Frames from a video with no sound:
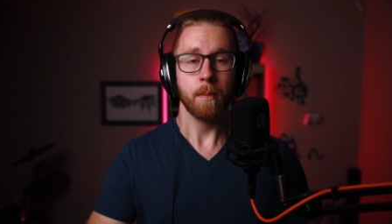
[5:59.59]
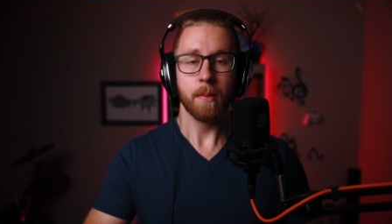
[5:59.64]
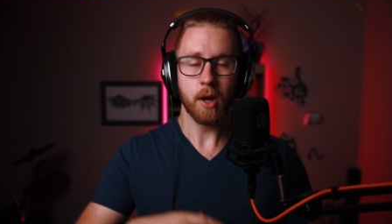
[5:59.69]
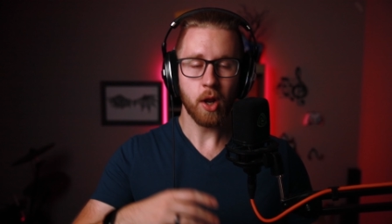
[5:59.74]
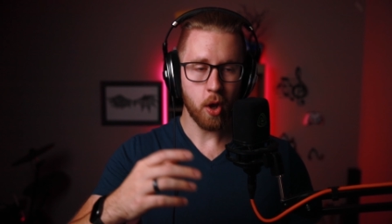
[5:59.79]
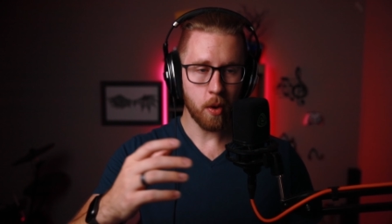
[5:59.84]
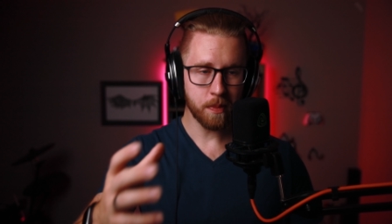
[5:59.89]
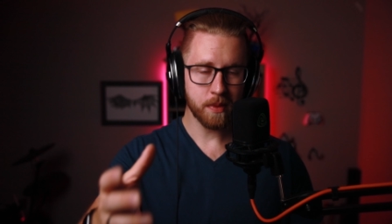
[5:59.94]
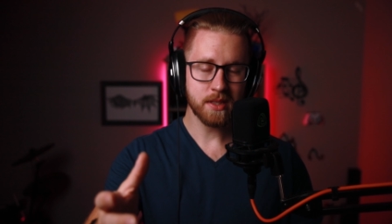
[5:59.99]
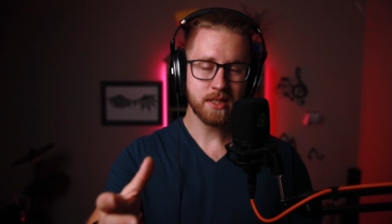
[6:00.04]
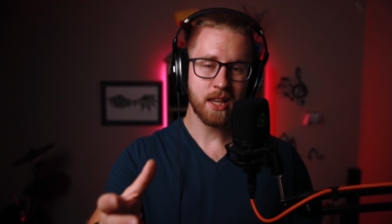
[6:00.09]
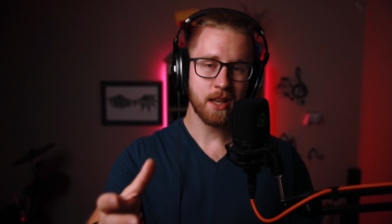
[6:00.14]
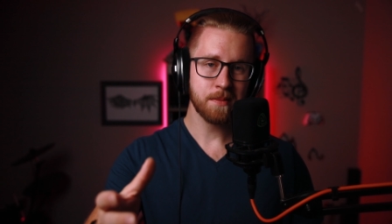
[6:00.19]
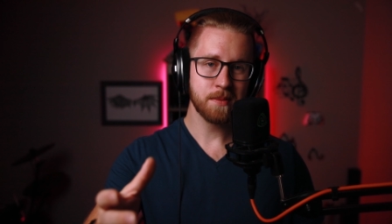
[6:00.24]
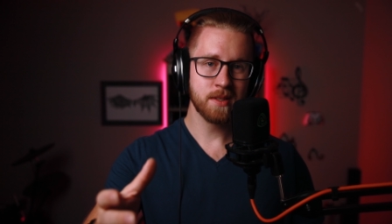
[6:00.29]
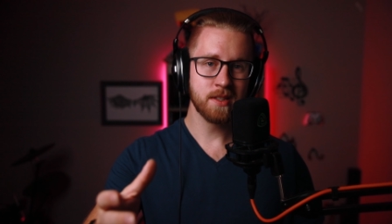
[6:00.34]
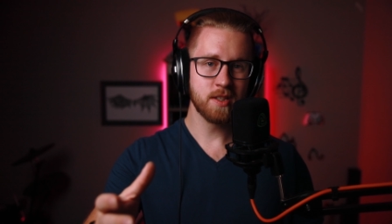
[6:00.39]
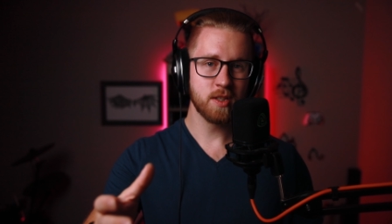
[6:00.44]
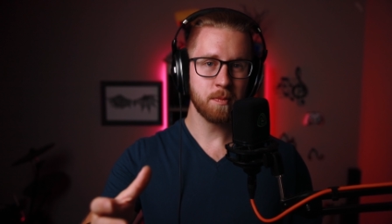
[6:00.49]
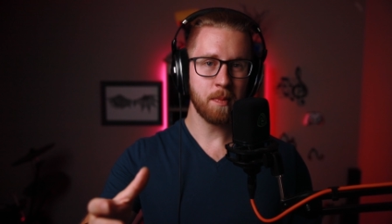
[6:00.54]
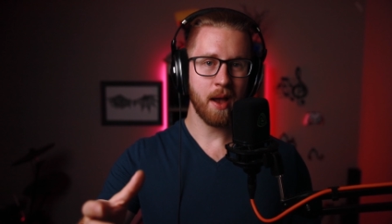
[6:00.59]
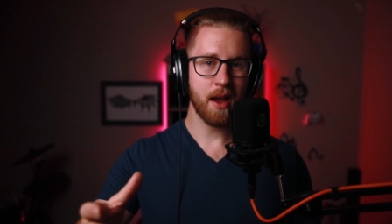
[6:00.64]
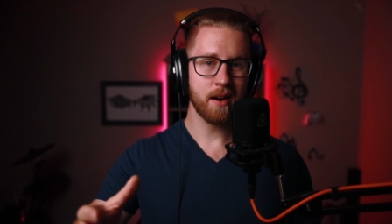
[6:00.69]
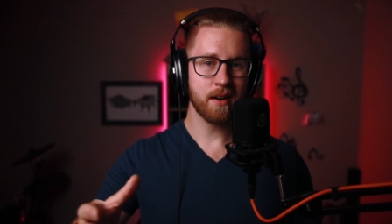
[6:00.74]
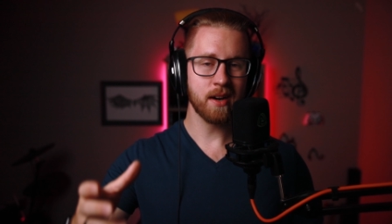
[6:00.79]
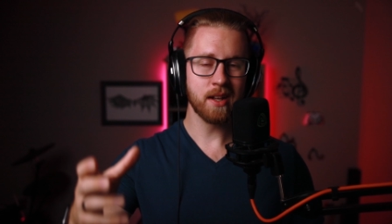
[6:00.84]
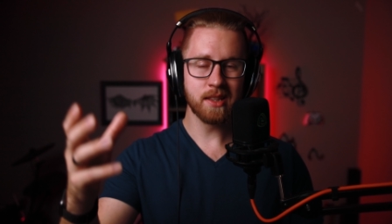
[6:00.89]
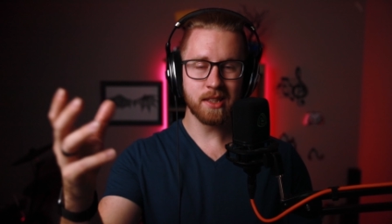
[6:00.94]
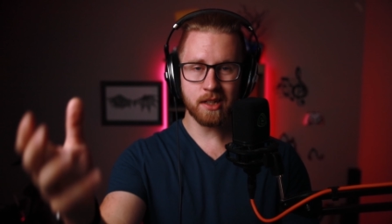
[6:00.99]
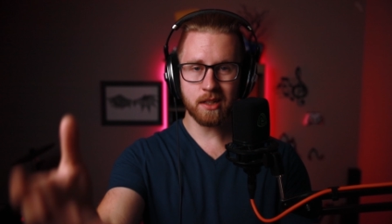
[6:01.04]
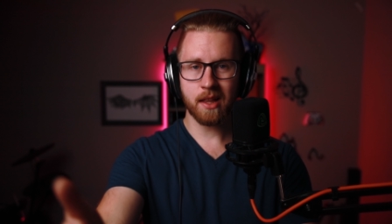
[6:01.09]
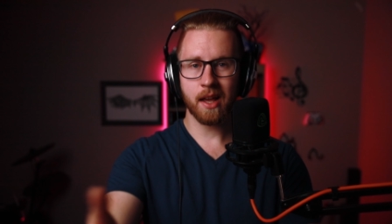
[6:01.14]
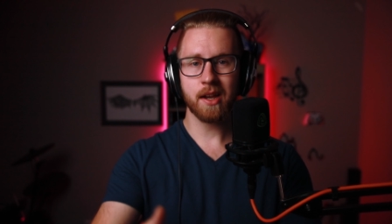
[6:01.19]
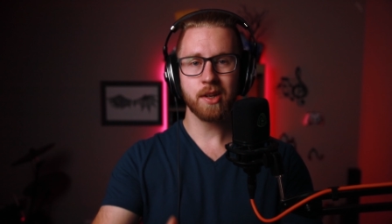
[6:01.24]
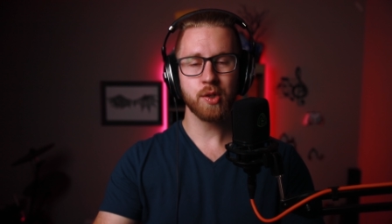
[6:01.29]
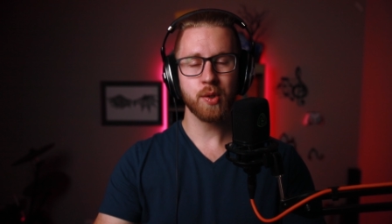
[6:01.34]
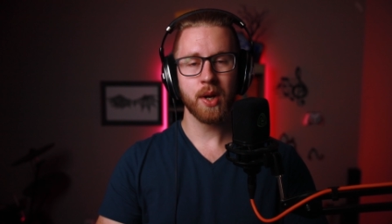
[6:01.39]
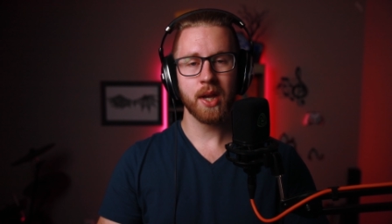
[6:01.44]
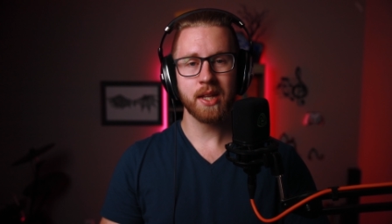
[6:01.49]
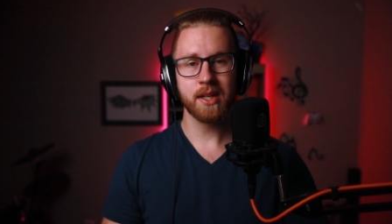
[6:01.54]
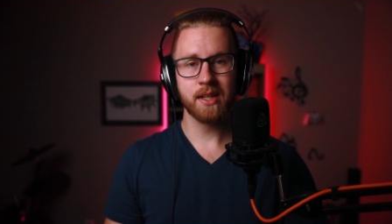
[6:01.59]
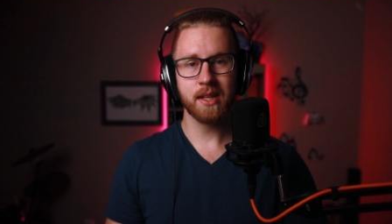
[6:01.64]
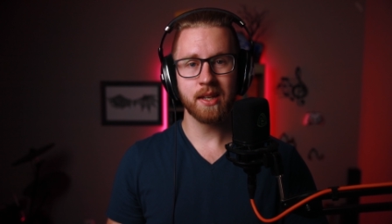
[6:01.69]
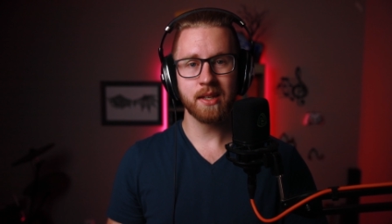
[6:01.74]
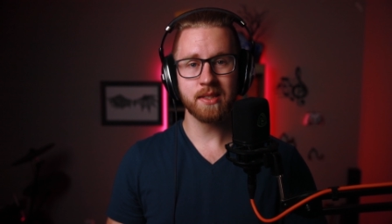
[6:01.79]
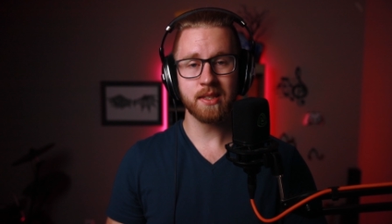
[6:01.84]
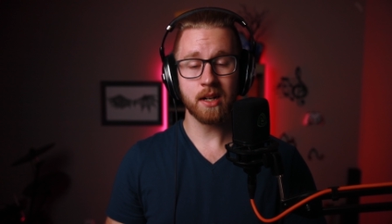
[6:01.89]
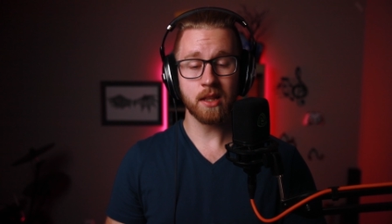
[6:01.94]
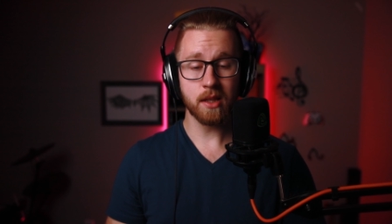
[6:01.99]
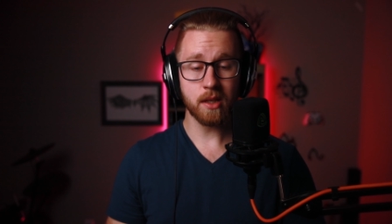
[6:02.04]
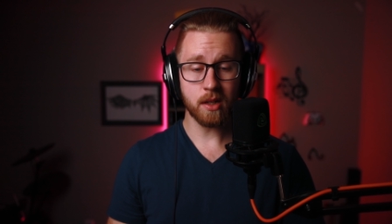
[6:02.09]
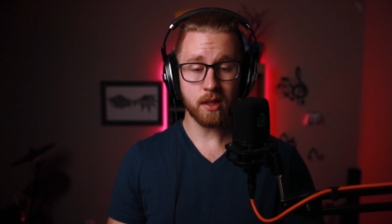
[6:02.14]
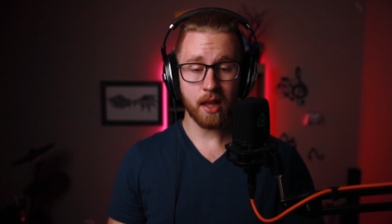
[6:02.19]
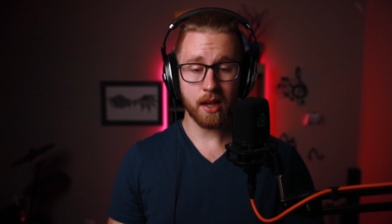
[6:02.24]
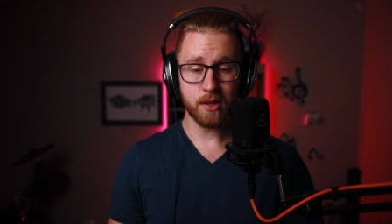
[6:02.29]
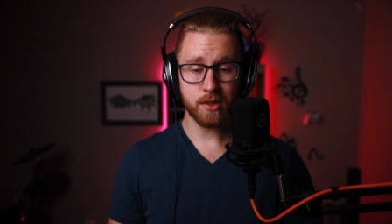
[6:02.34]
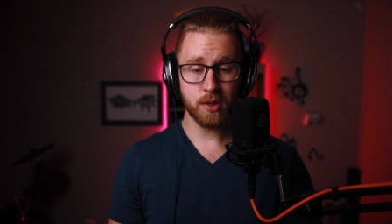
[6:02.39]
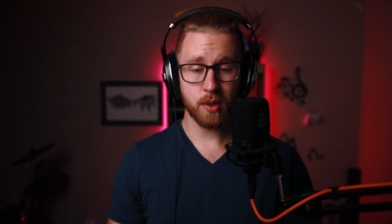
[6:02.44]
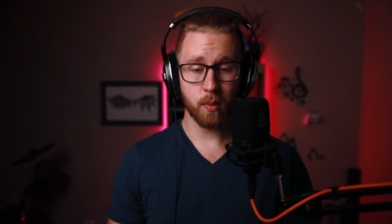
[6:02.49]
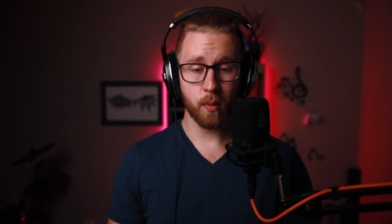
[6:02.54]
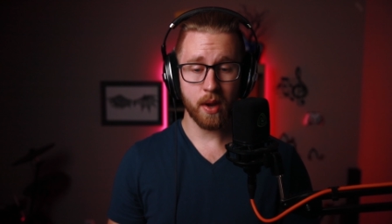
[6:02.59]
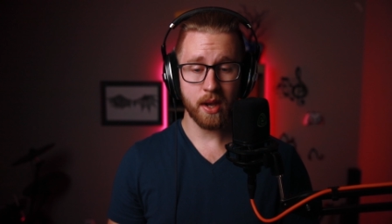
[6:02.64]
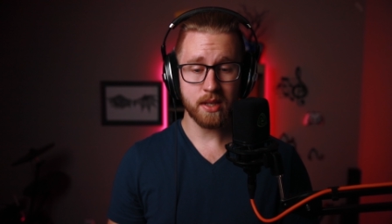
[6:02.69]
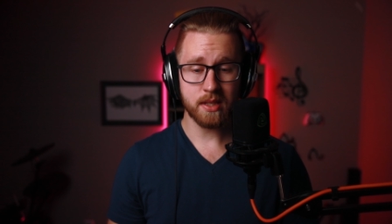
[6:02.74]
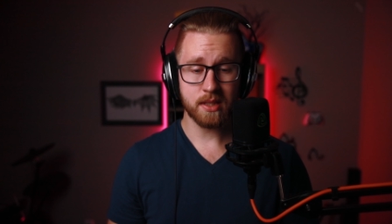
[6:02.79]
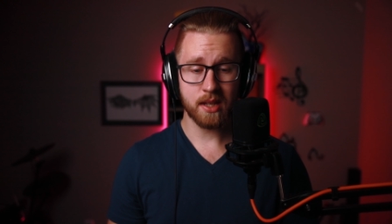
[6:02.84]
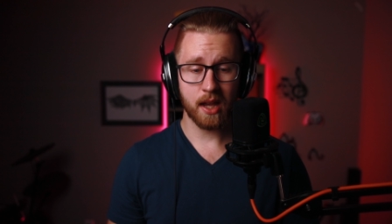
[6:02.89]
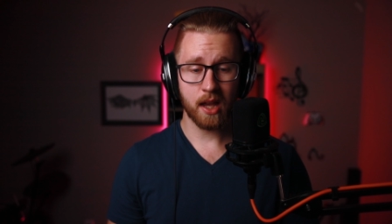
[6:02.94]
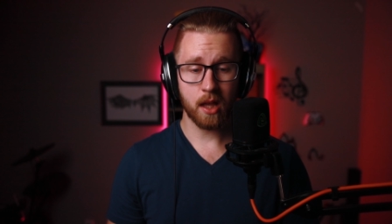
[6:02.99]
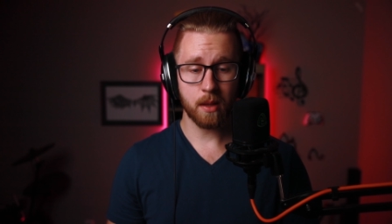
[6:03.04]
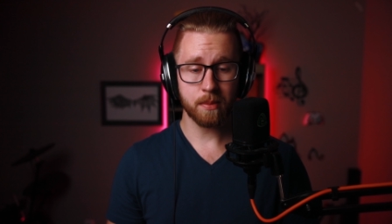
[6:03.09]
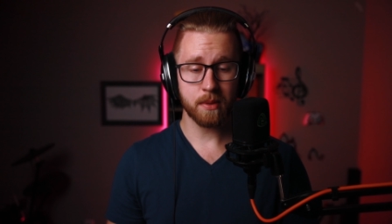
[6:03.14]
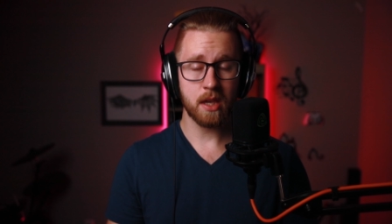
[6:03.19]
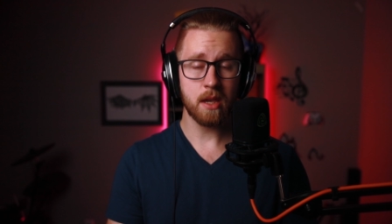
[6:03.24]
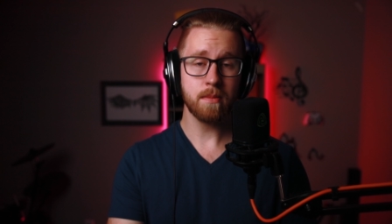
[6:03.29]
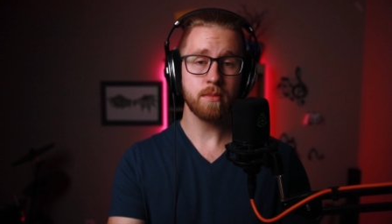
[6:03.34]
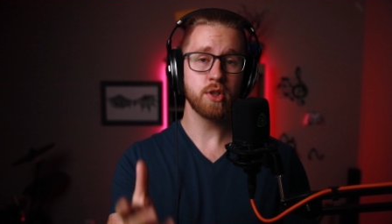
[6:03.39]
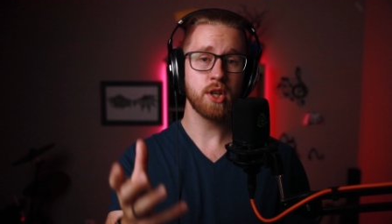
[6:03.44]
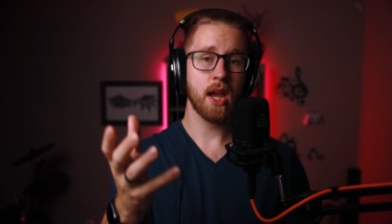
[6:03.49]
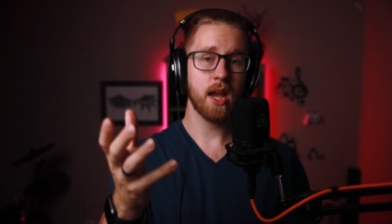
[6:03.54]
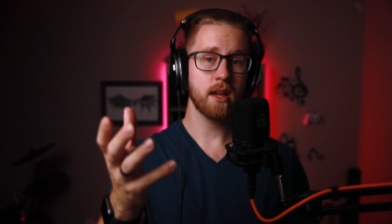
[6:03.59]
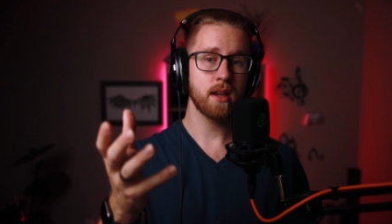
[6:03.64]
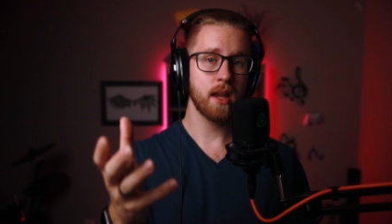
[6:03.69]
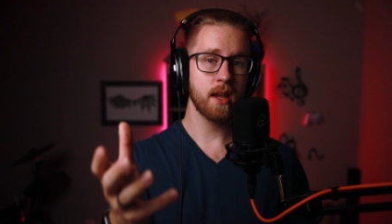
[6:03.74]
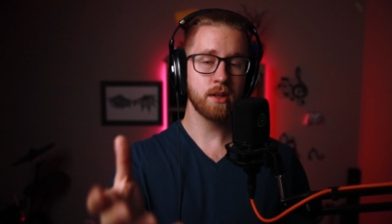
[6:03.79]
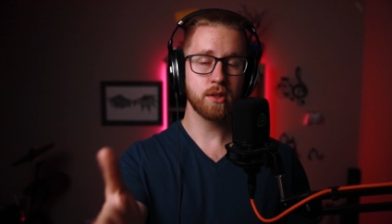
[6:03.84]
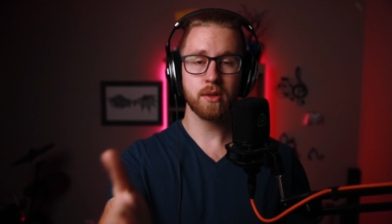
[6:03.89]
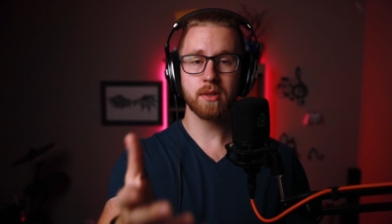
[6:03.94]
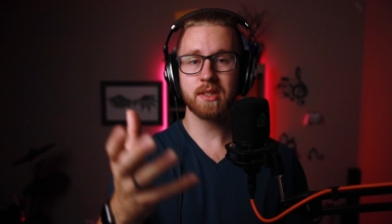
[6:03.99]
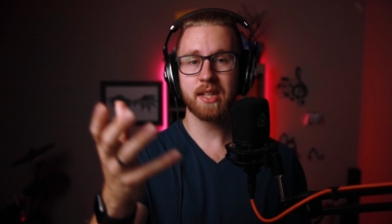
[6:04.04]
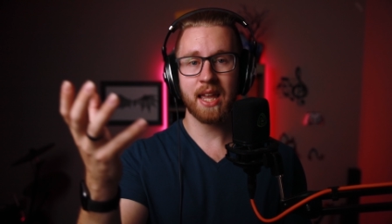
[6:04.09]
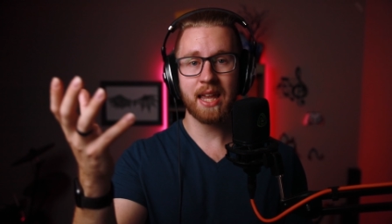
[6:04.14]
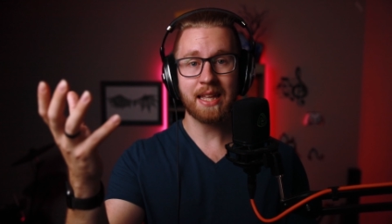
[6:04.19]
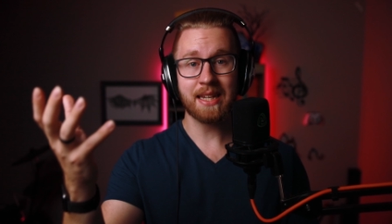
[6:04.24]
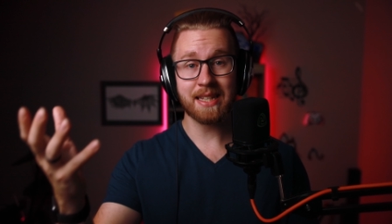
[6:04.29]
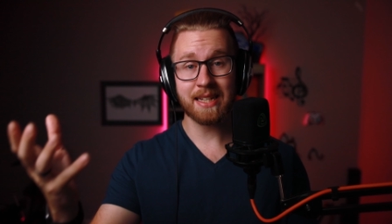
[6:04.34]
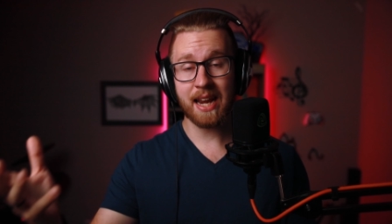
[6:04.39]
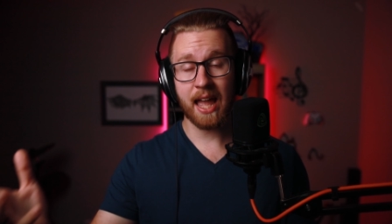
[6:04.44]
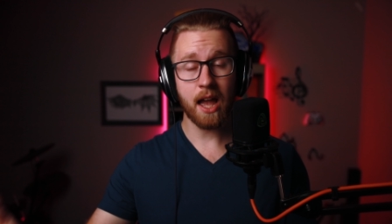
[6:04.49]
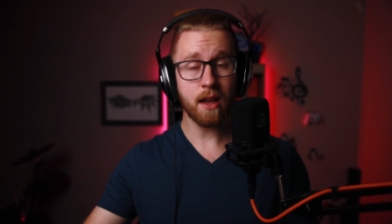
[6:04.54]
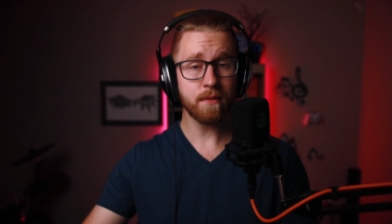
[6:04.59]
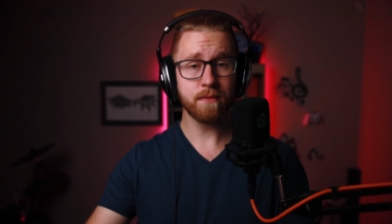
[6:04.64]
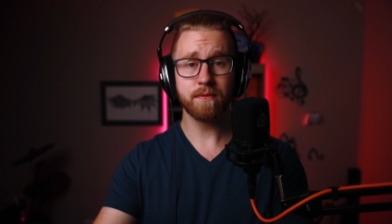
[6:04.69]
But I hope this helps inspire a little extra ideas and a little extra ways to help keep chat entertained and have